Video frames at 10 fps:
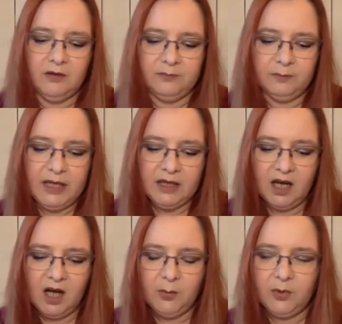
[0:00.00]

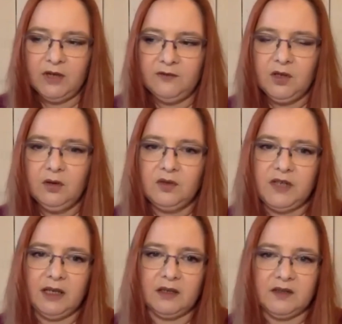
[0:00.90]
makeup, if you
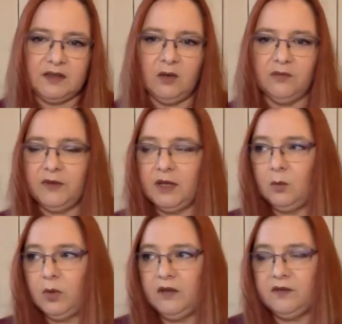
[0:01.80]
take a selfie
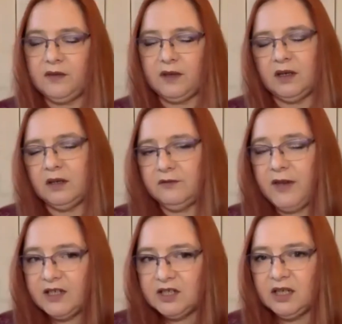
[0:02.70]
with a
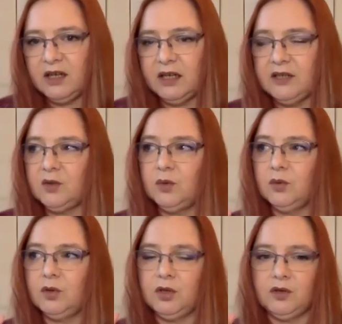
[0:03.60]
flashlight
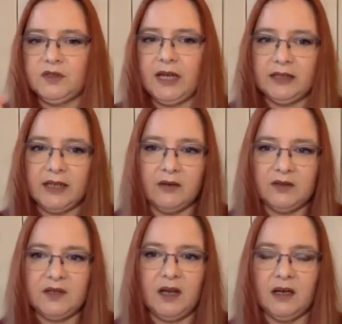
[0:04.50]
or you stand
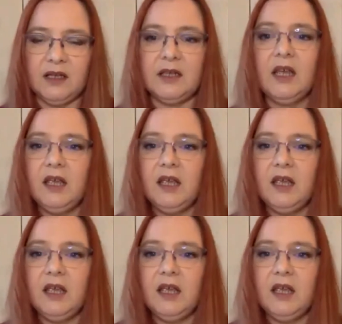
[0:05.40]
outside,